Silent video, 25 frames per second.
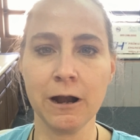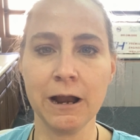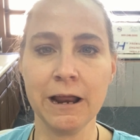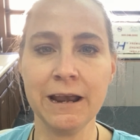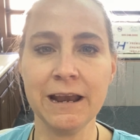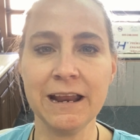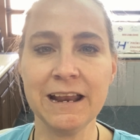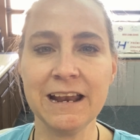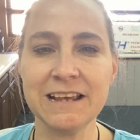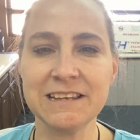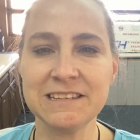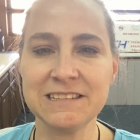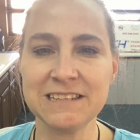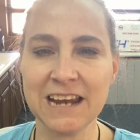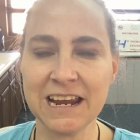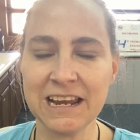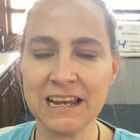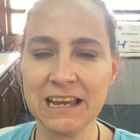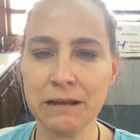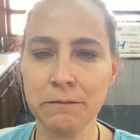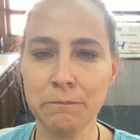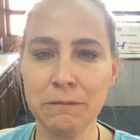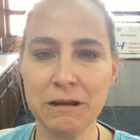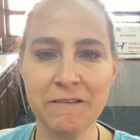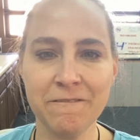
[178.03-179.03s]
and it has
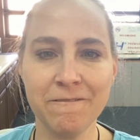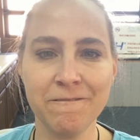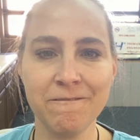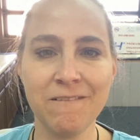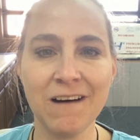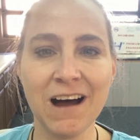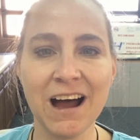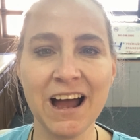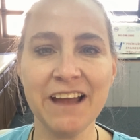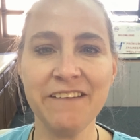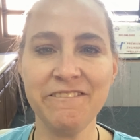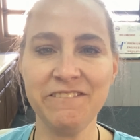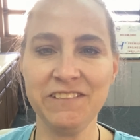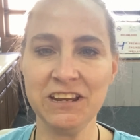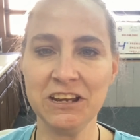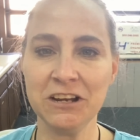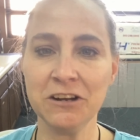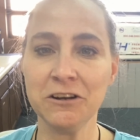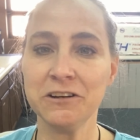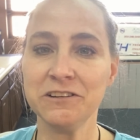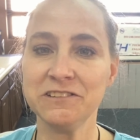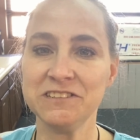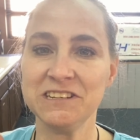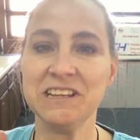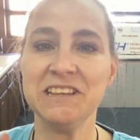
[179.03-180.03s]
taken me 5
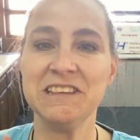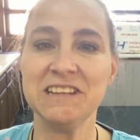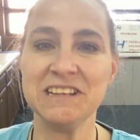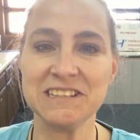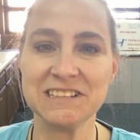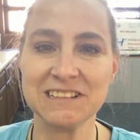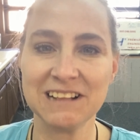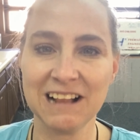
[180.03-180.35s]
years in this